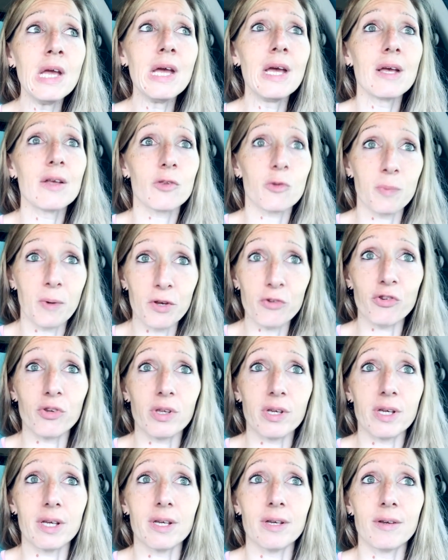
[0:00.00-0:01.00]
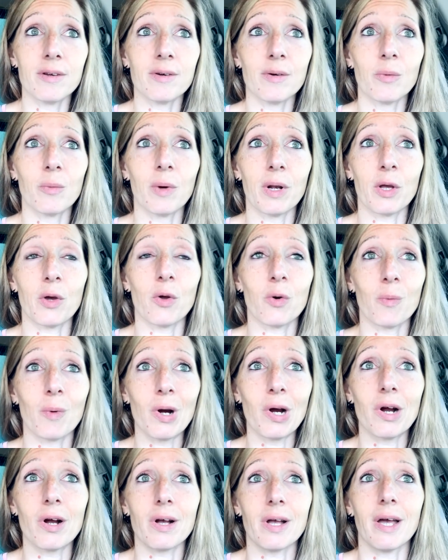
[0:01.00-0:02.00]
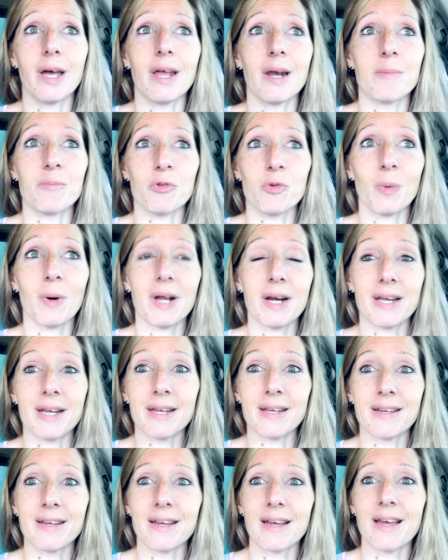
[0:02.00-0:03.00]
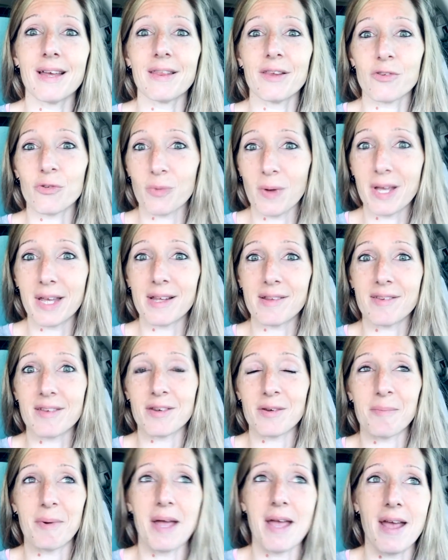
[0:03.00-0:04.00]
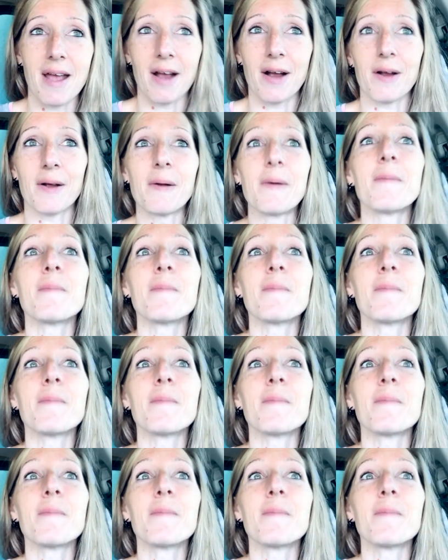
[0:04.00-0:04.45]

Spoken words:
Especially when I go to work and I'm sweating and the sweat gets into my hair.